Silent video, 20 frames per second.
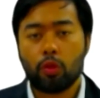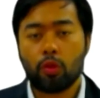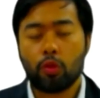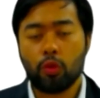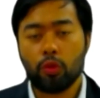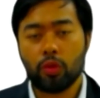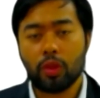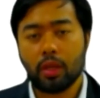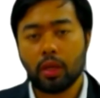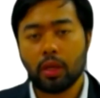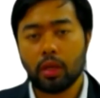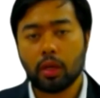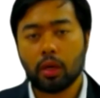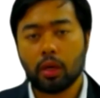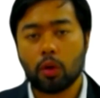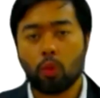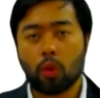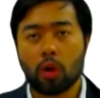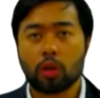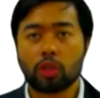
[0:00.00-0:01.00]
Through
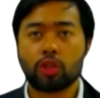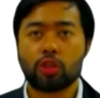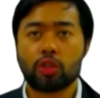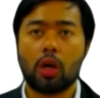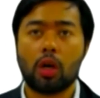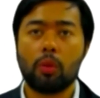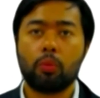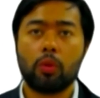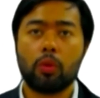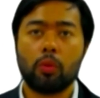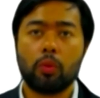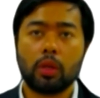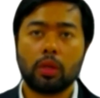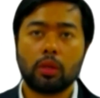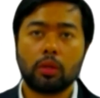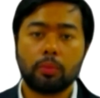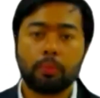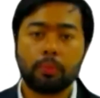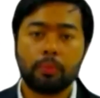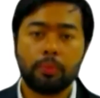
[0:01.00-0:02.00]
the workshop, we
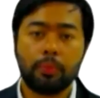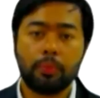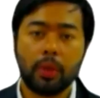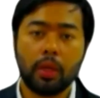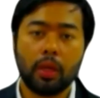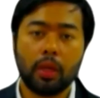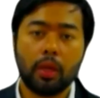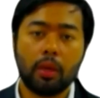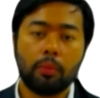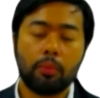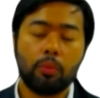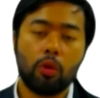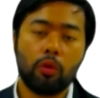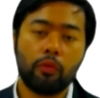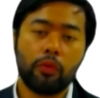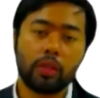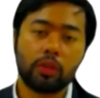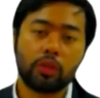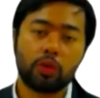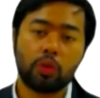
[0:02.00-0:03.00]
would be
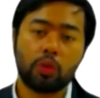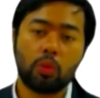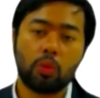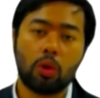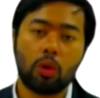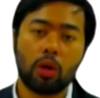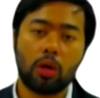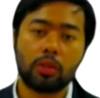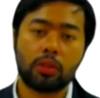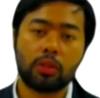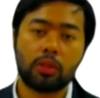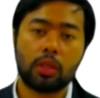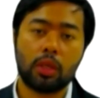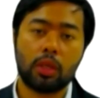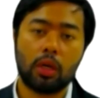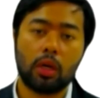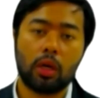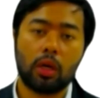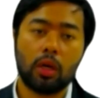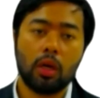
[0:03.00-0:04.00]
moving towards
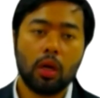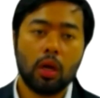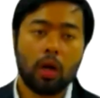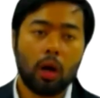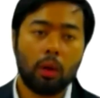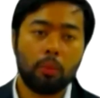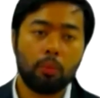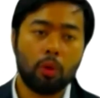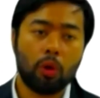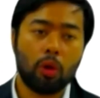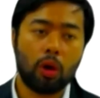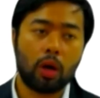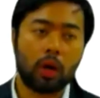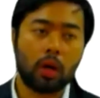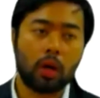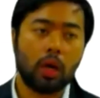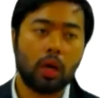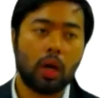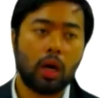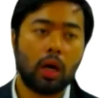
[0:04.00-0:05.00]
a
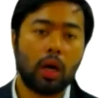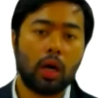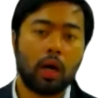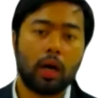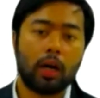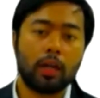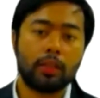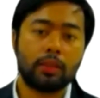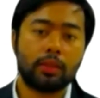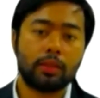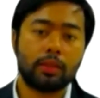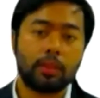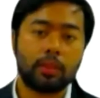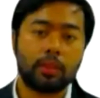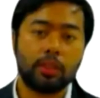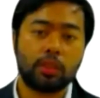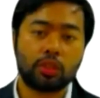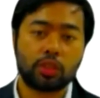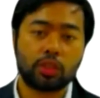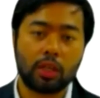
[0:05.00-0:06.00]
more
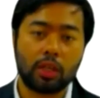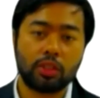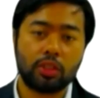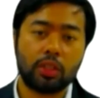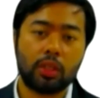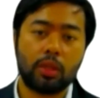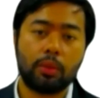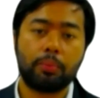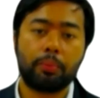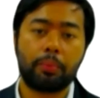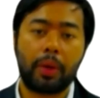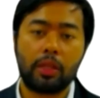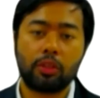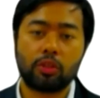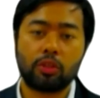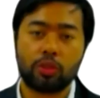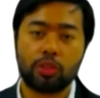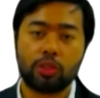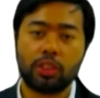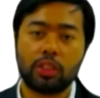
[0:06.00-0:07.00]
discussion,
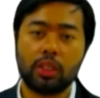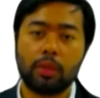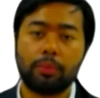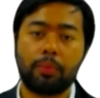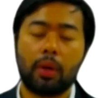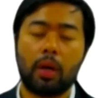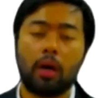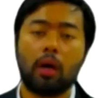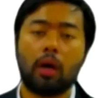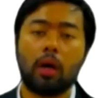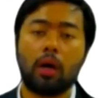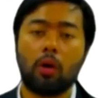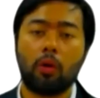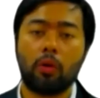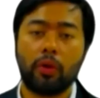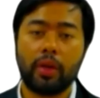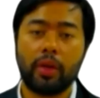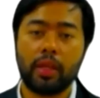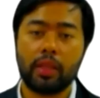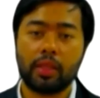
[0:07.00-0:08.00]
mentorship
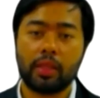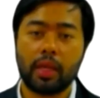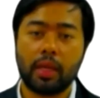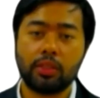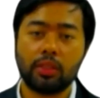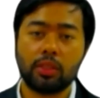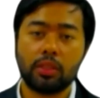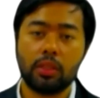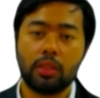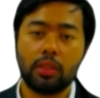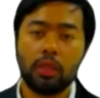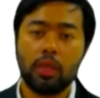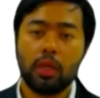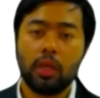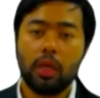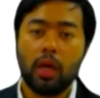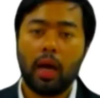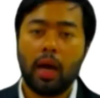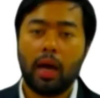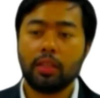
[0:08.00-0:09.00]
orientation
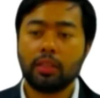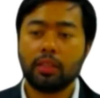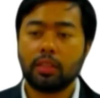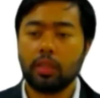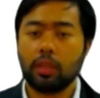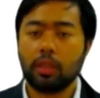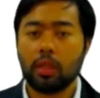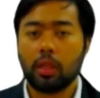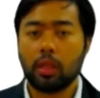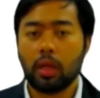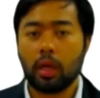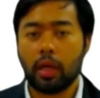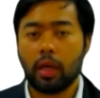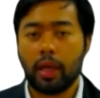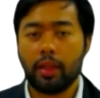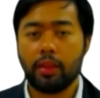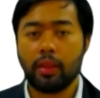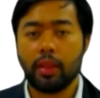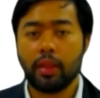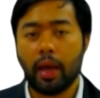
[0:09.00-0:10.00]
until
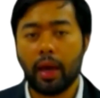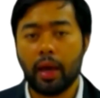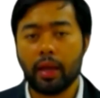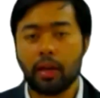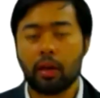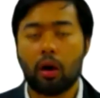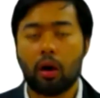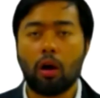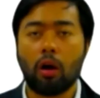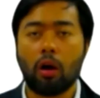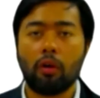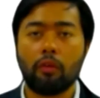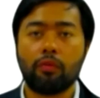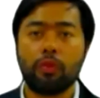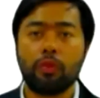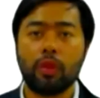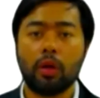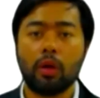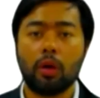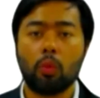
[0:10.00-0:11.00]
in the end
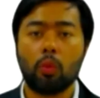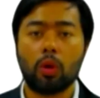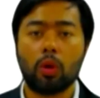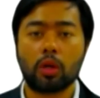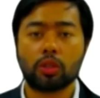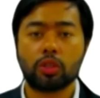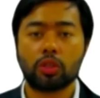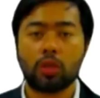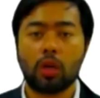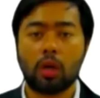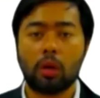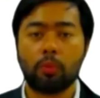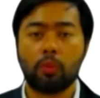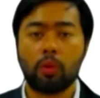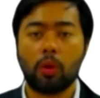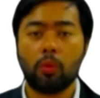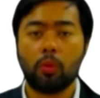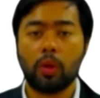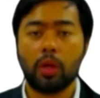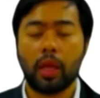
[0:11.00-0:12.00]
of the workshop,
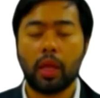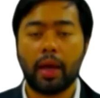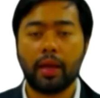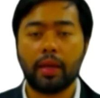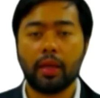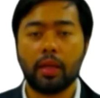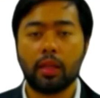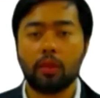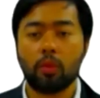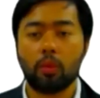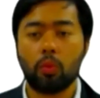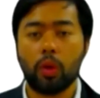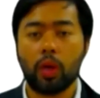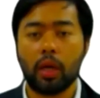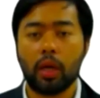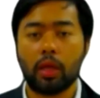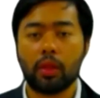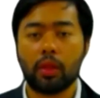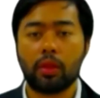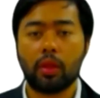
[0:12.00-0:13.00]
we will end it
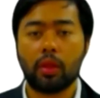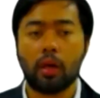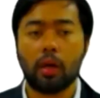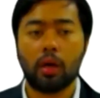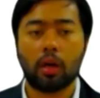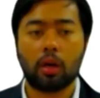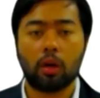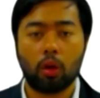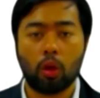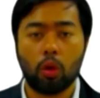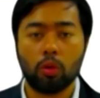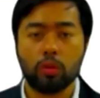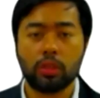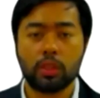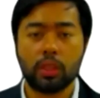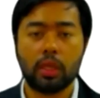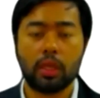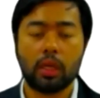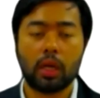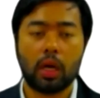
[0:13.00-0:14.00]
with
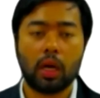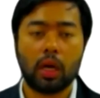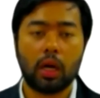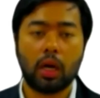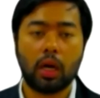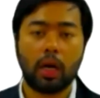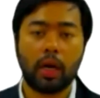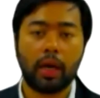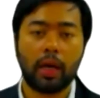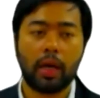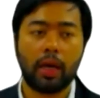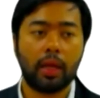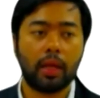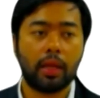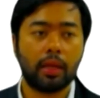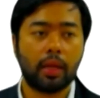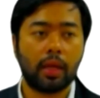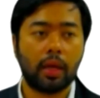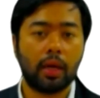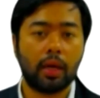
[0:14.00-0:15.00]
closing in